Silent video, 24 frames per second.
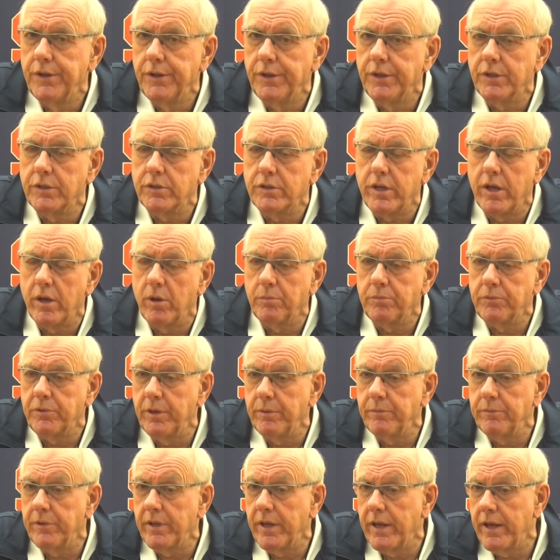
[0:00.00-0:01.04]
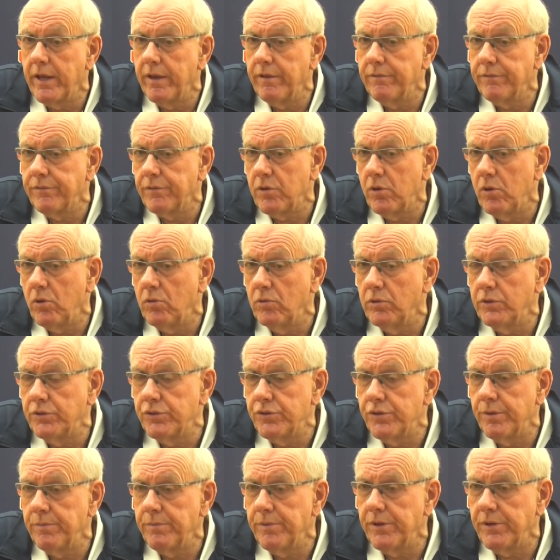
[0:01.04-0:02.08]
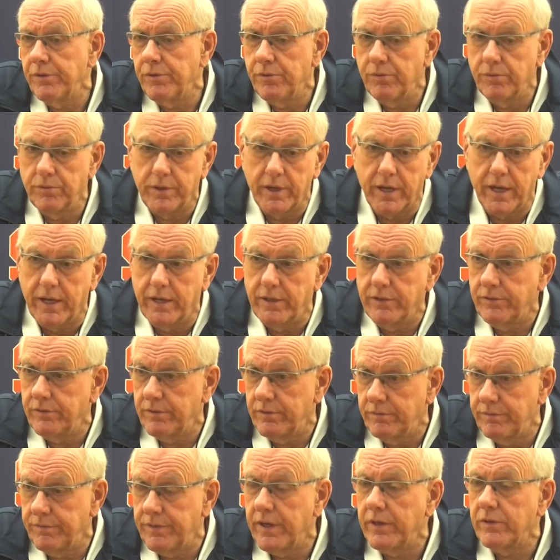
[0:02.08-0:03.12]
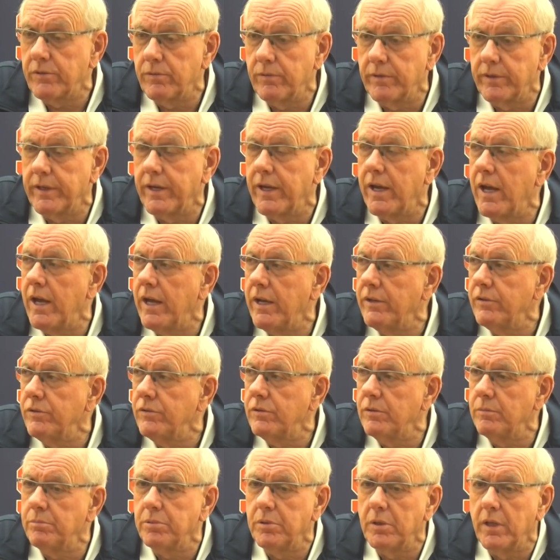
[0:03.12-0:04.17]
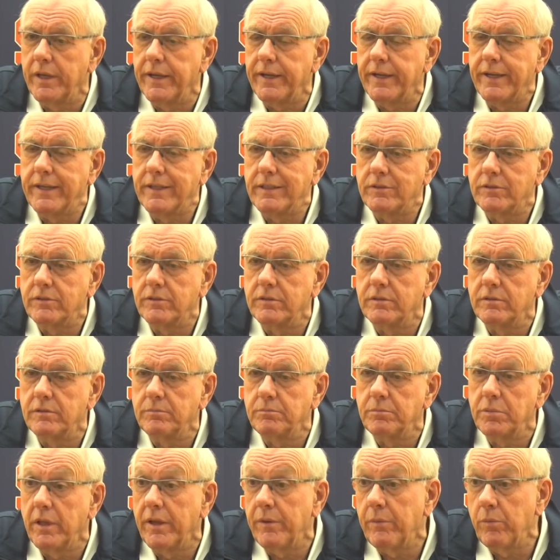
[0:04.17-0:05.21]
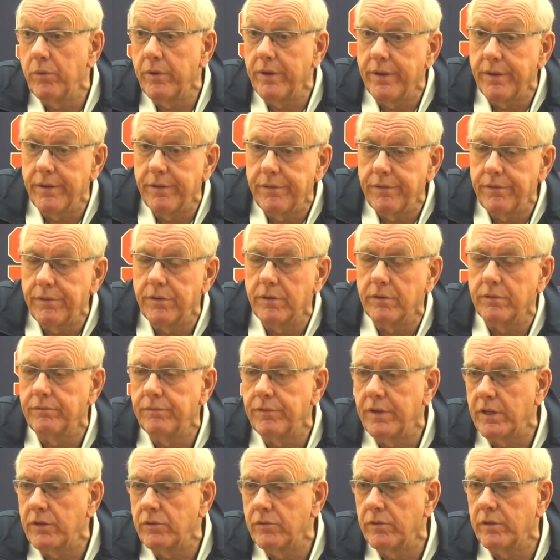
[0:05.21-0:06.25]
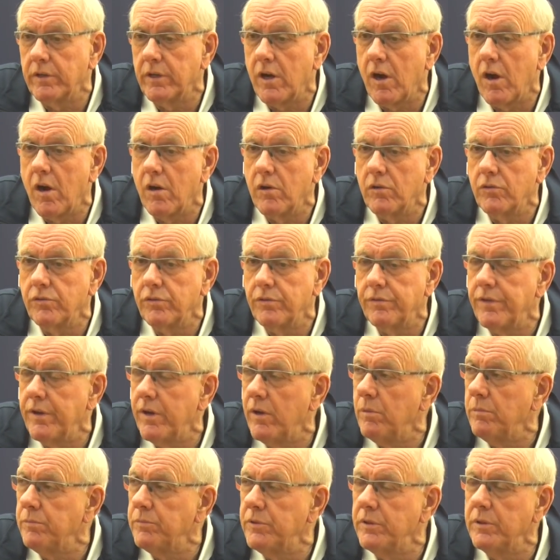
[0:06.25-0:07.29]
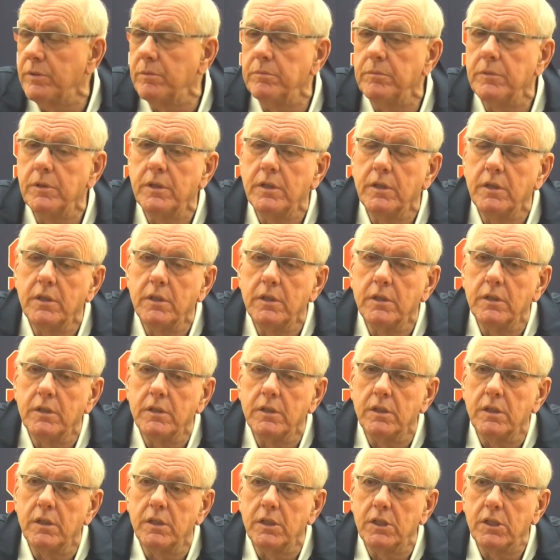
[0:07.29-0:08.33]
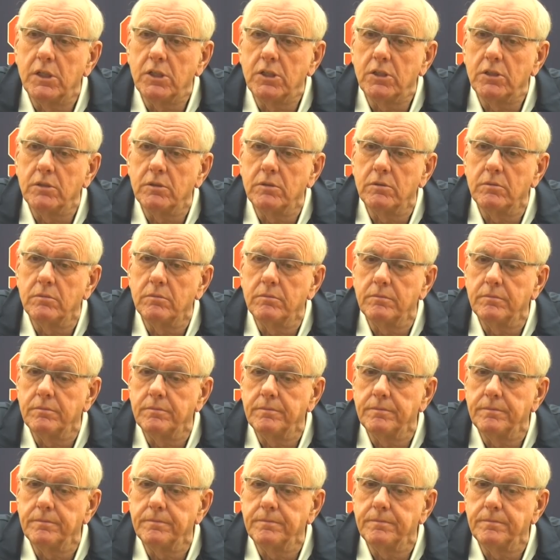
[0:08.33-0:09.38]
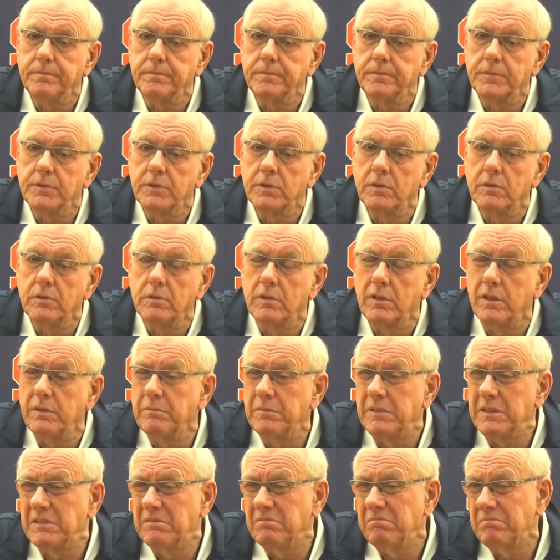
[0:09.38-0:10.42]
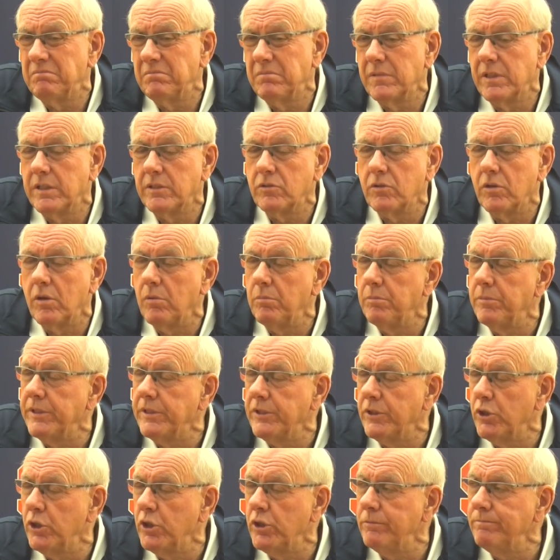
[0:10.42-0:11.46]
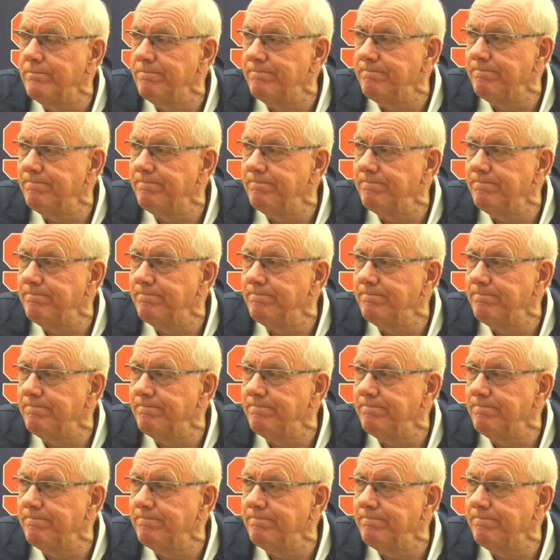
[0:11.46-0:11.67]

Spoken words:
It's helped him to have Cole and Jimmy, two guys that are veteran guys to play against, play with. The veteran guards have helped him. So I mean, that's all been good.